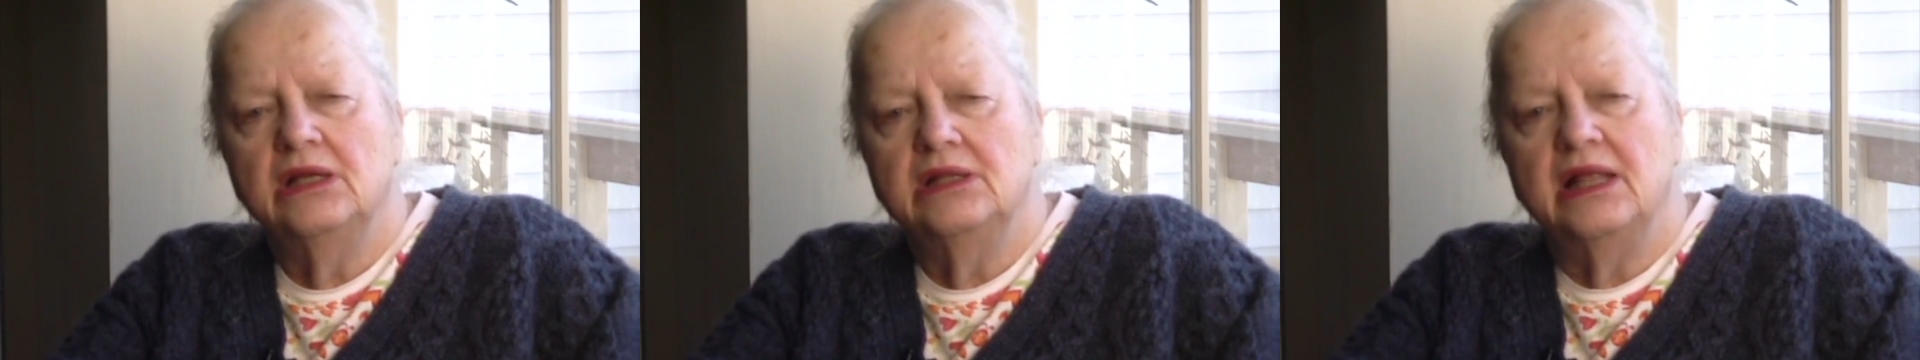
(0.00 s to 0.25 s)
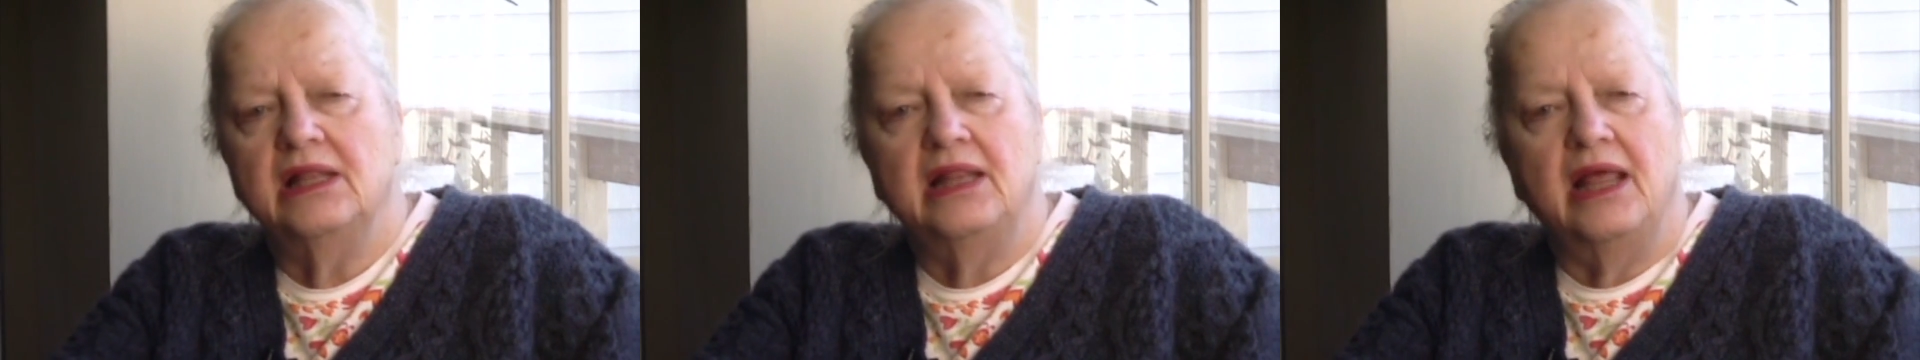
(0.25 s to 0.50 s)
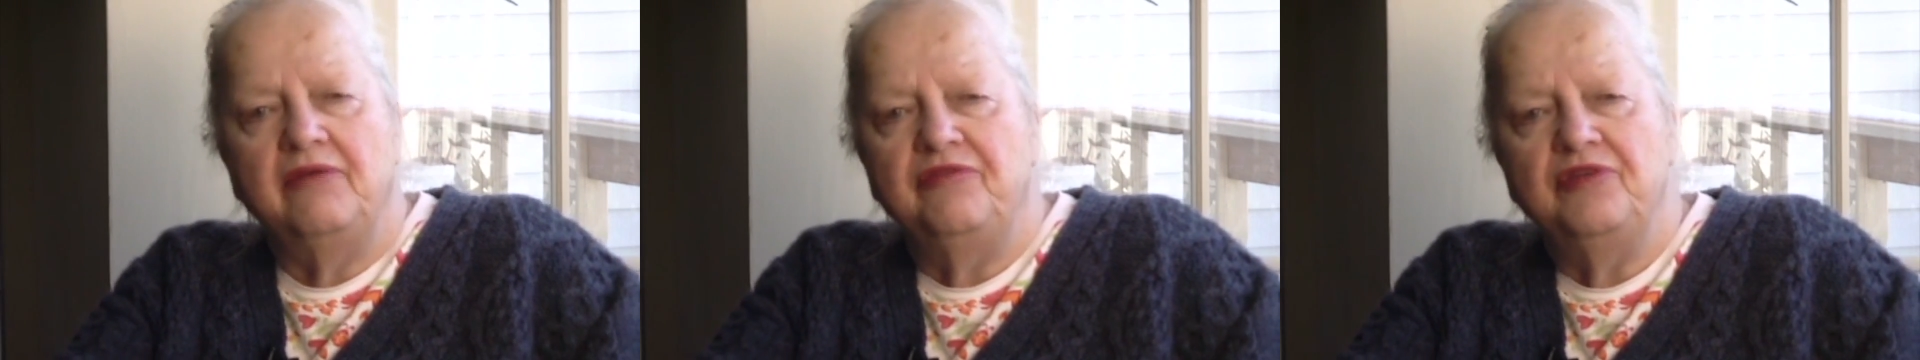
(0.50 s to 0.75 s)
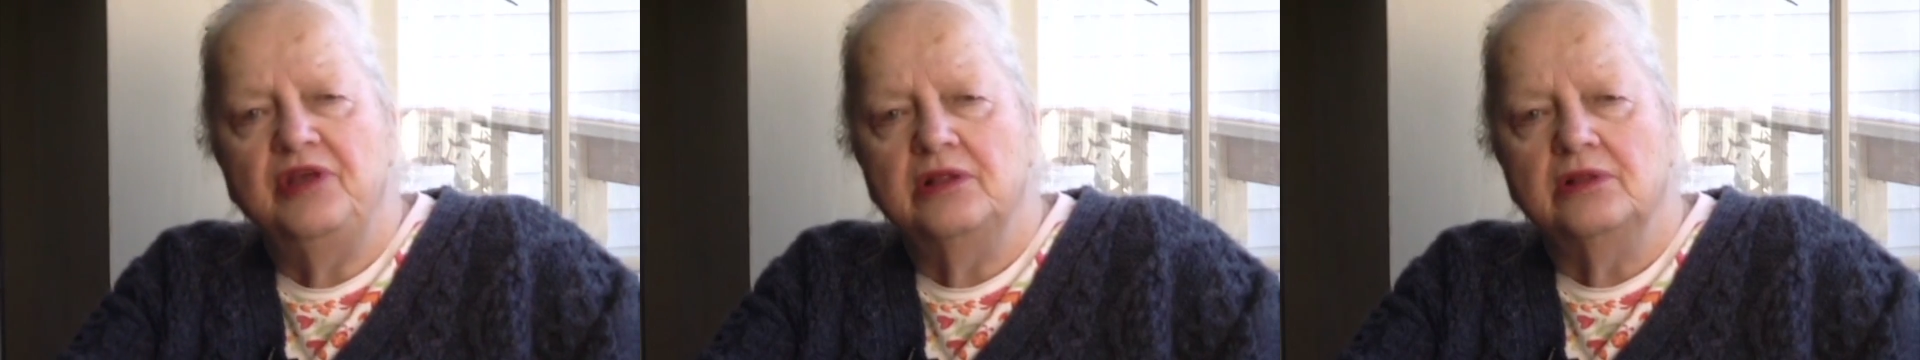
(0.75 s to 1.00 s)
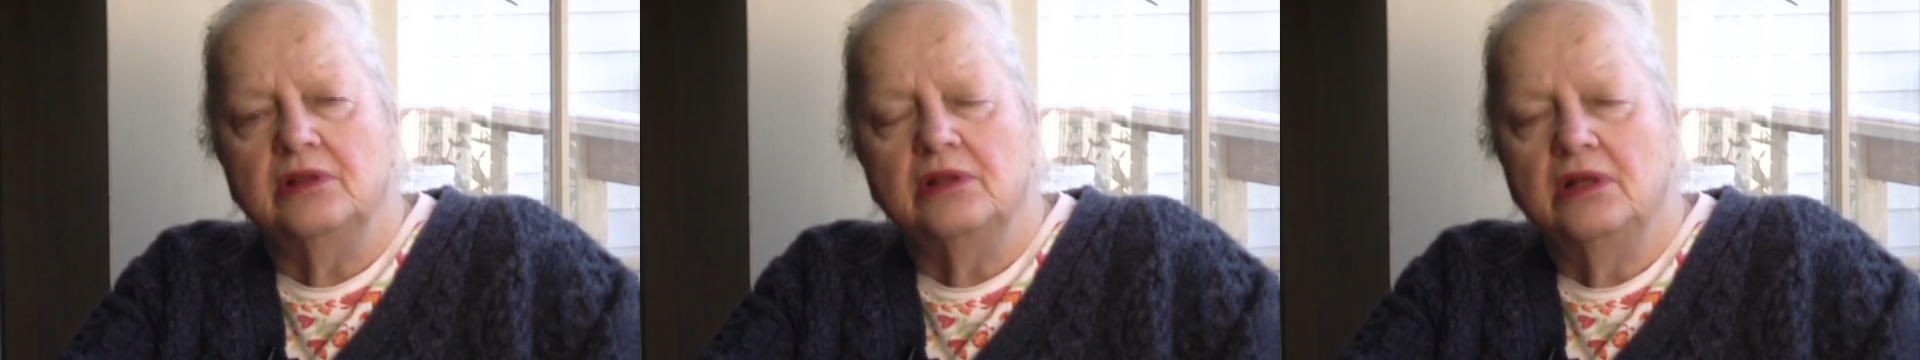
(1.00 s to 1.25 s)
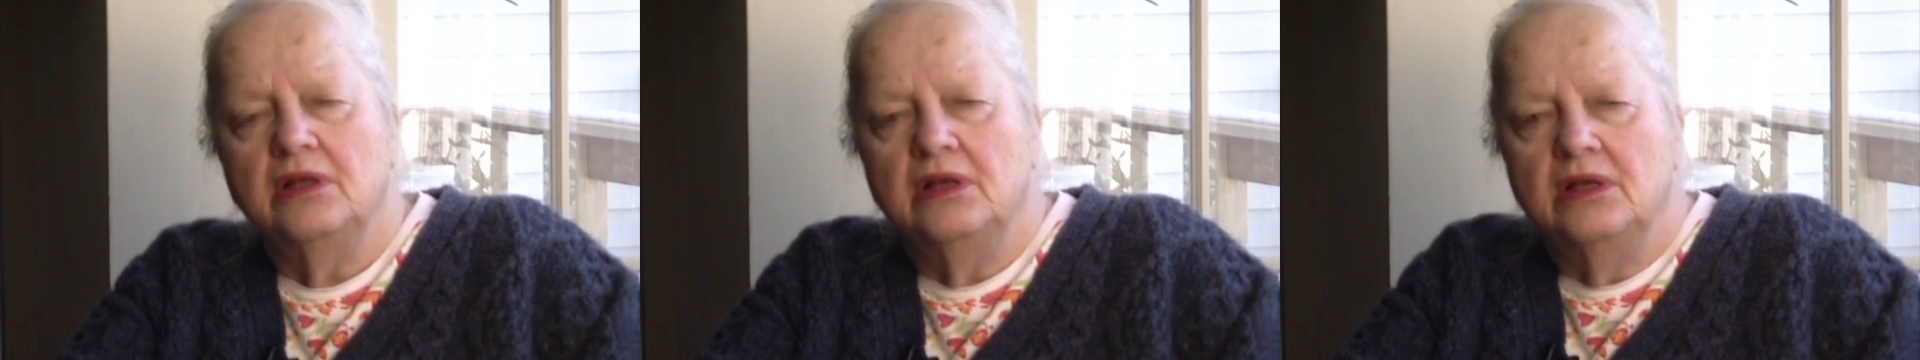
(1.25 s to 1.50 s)
then they feel
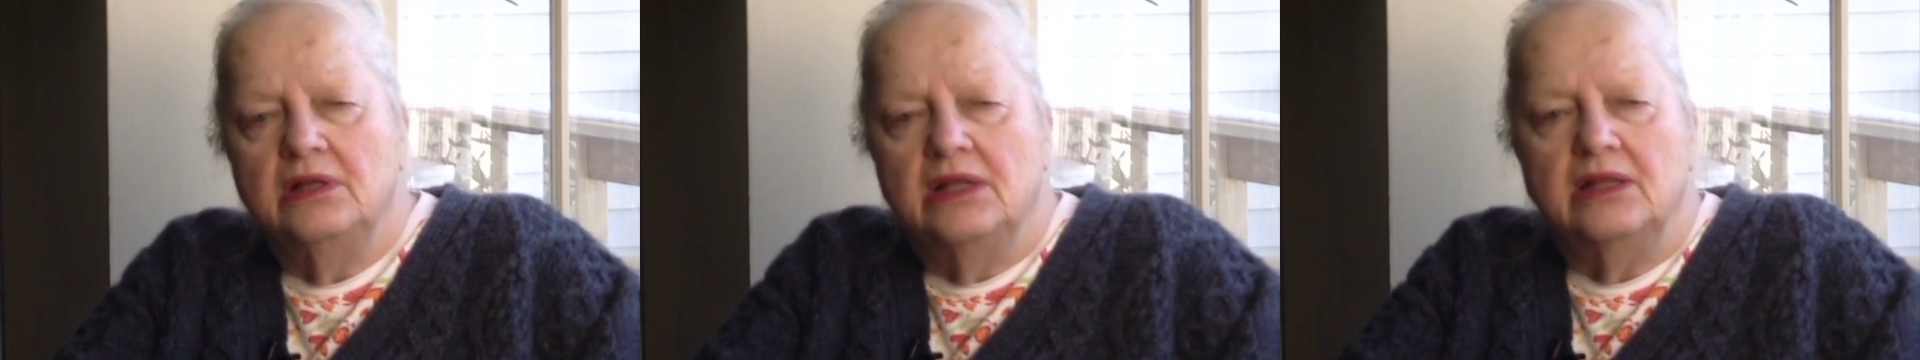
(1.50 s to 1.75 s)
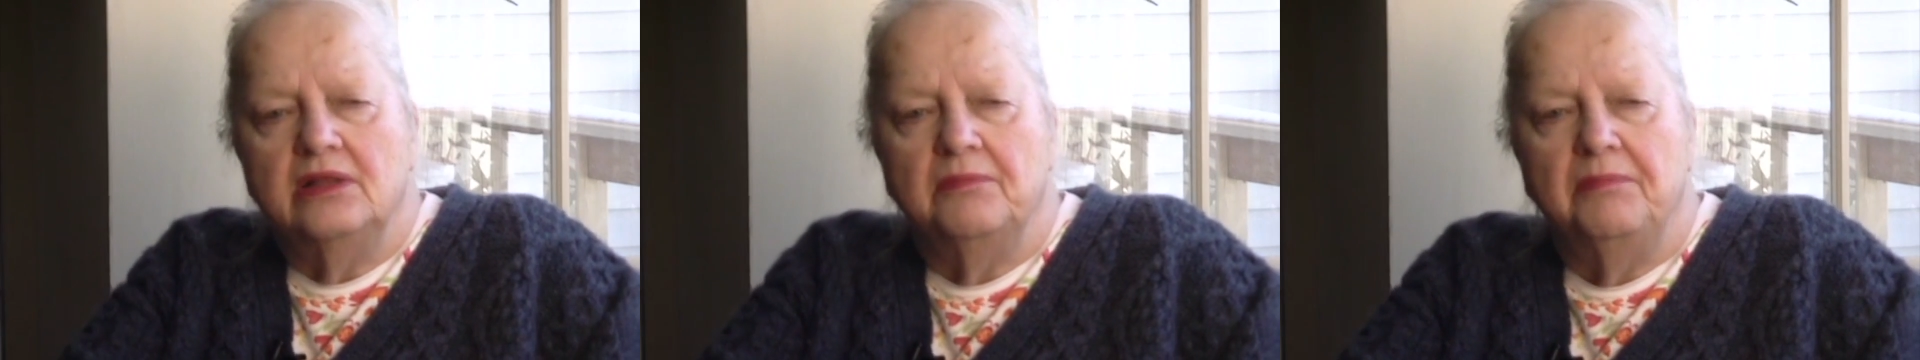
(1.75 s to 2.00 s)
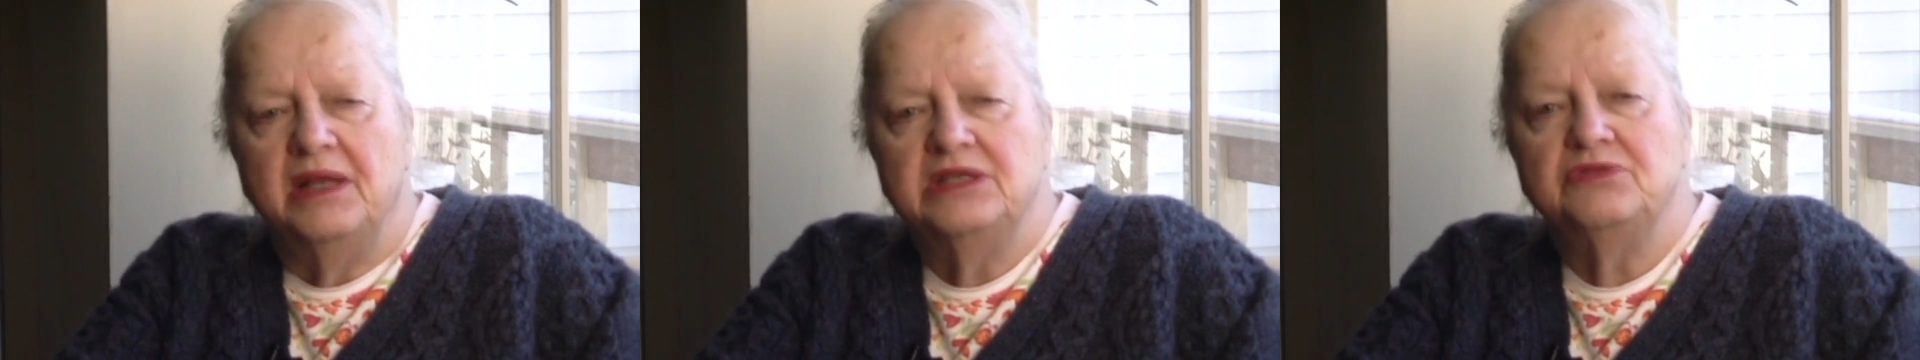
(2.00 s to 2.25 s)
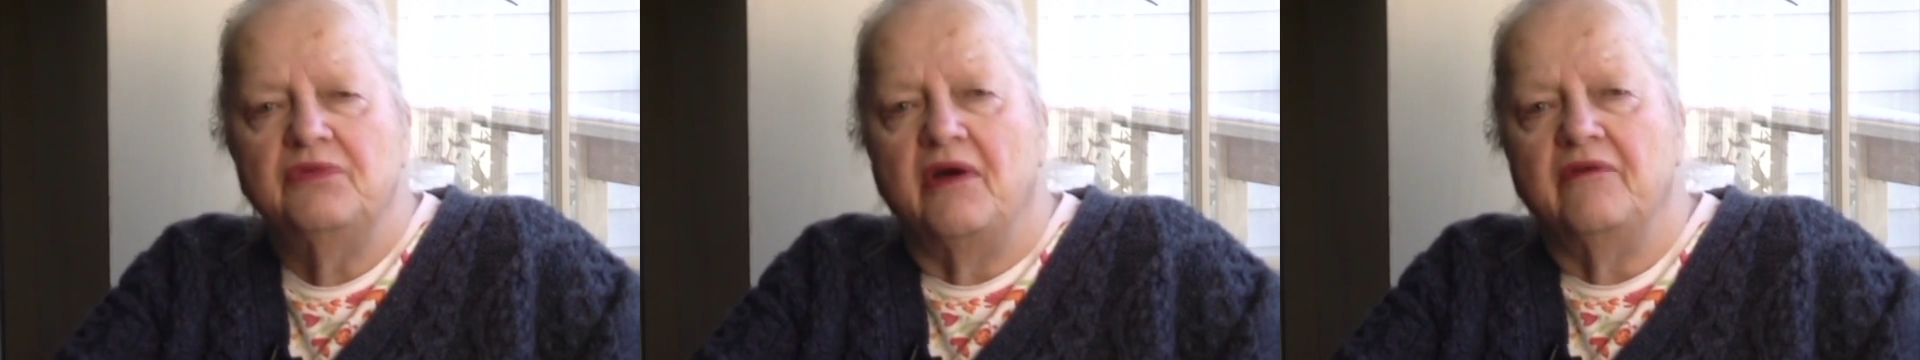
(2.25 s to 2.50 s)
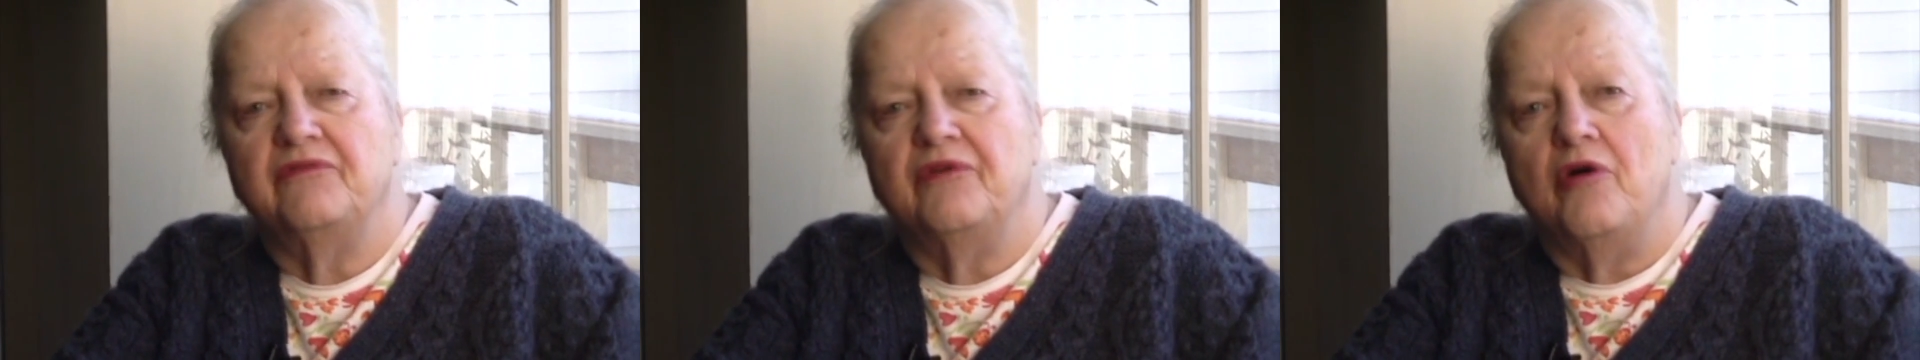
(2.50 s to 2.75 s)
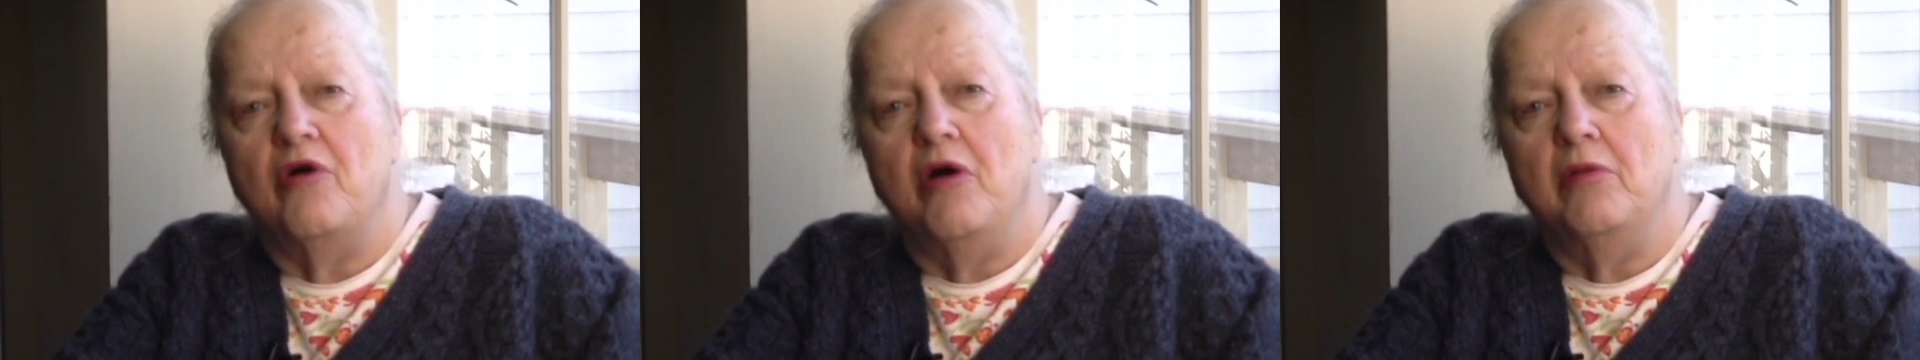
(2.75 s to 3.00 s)
that the beds were
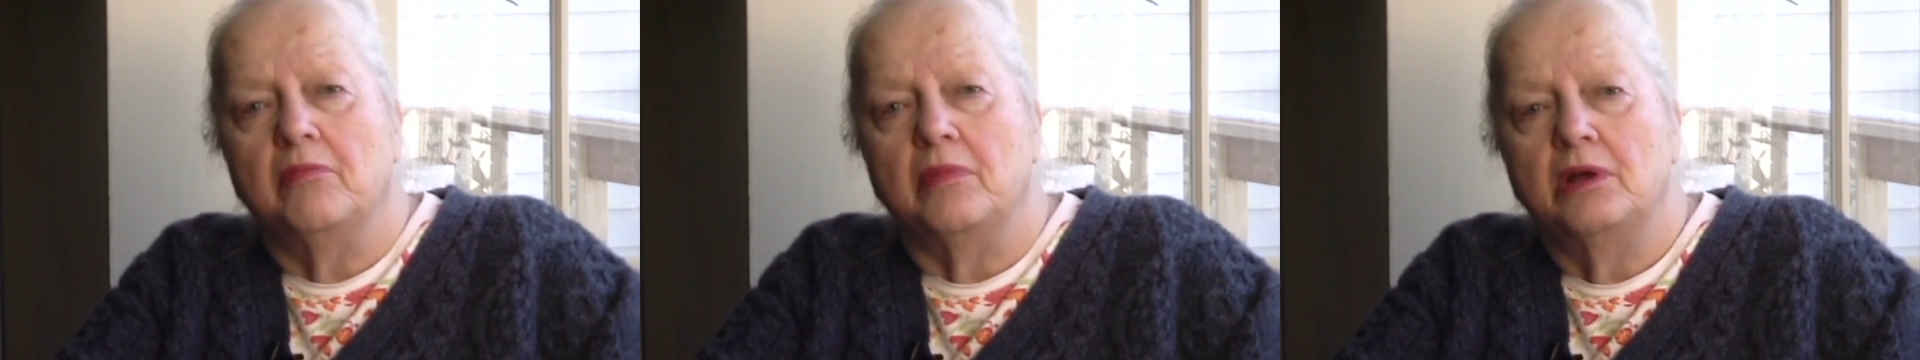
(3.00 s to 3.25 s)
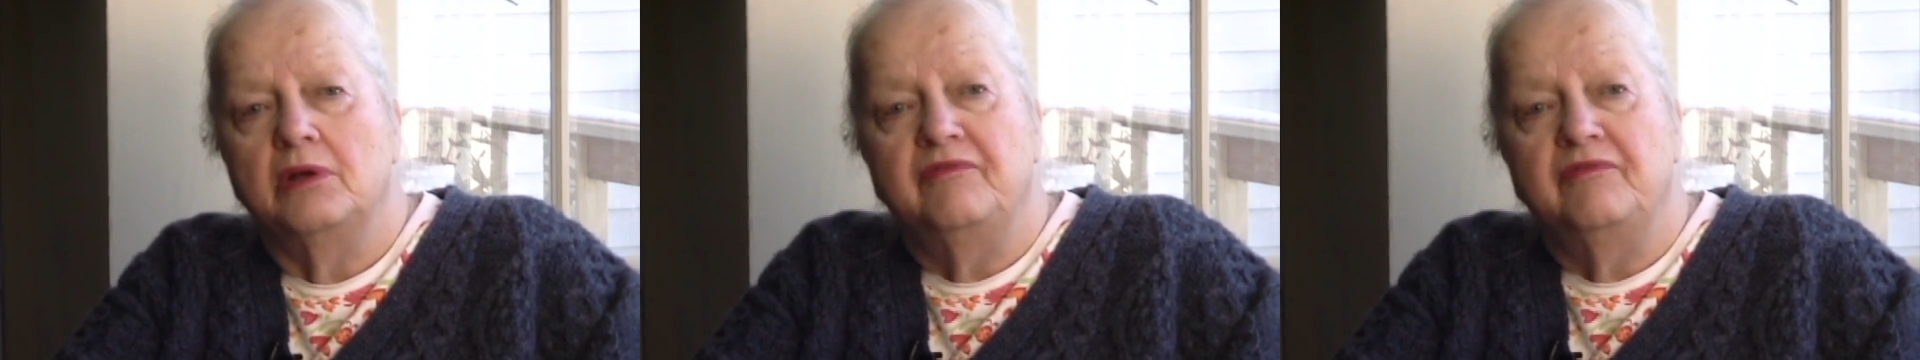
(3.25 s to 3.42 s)
warm.